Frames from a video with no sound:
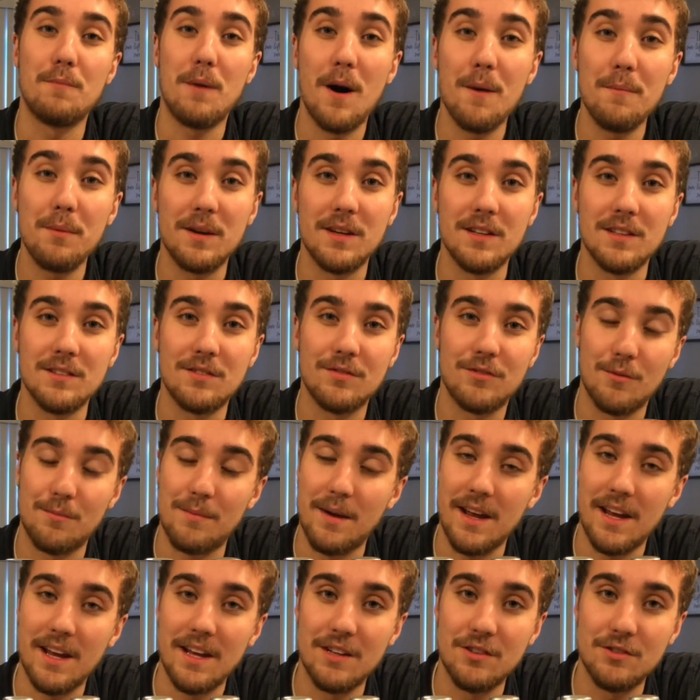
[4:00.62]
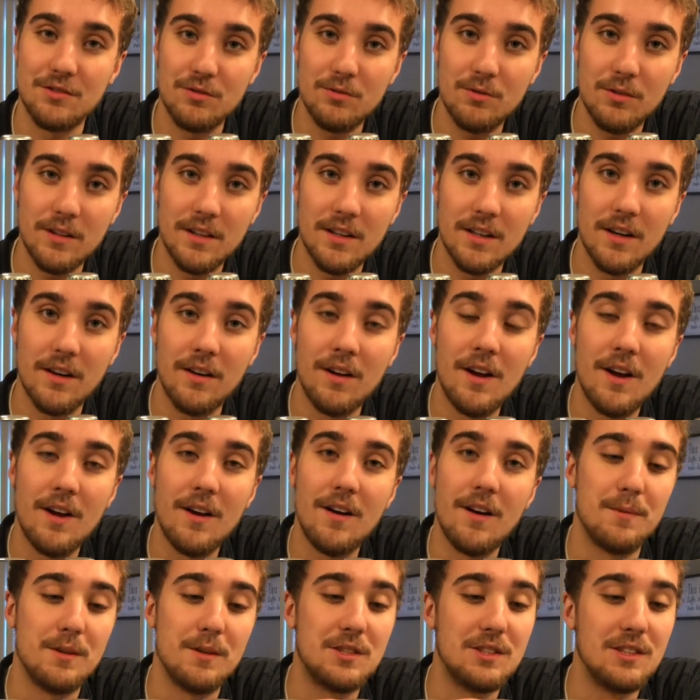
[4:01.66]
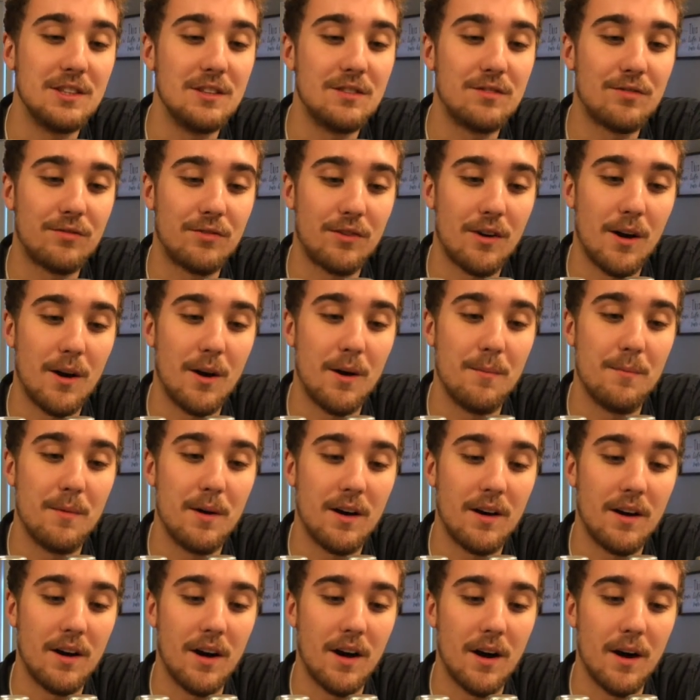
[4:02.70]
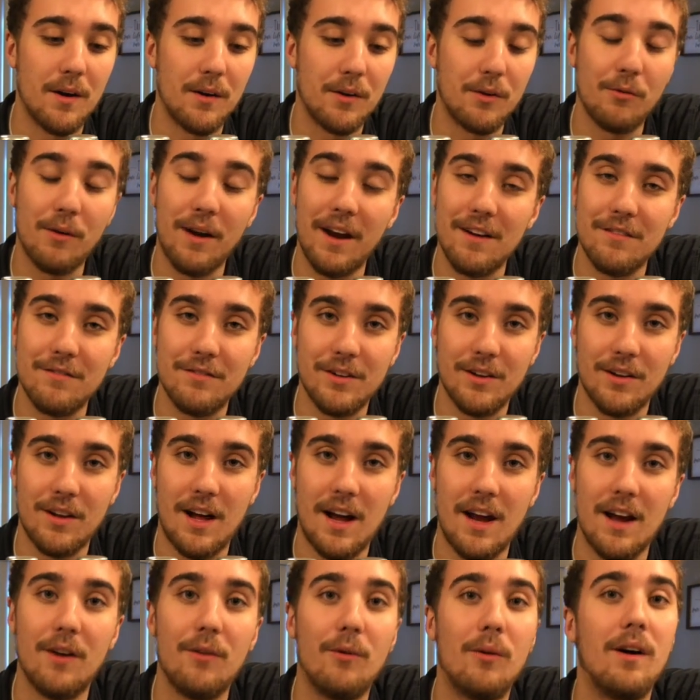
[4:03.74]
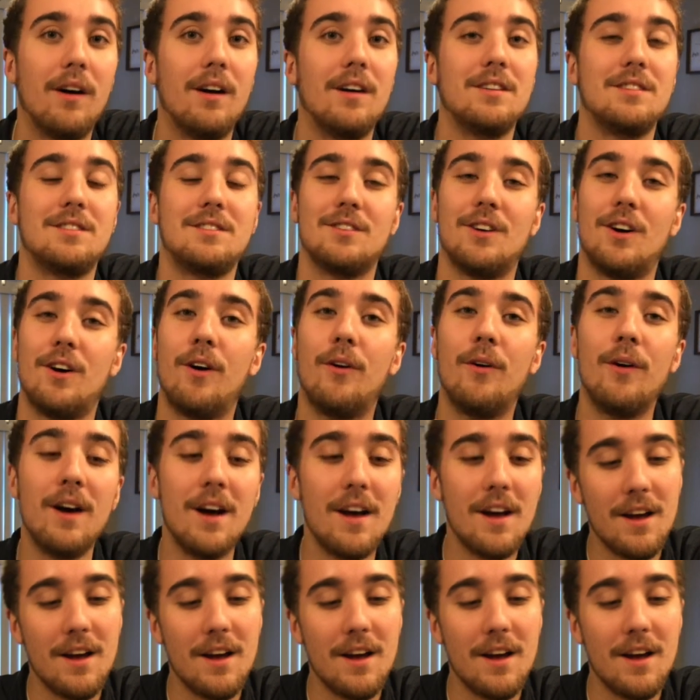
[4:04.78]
pumpkins from my Aunt Julia, and she's from uh, Granville, Iowa. So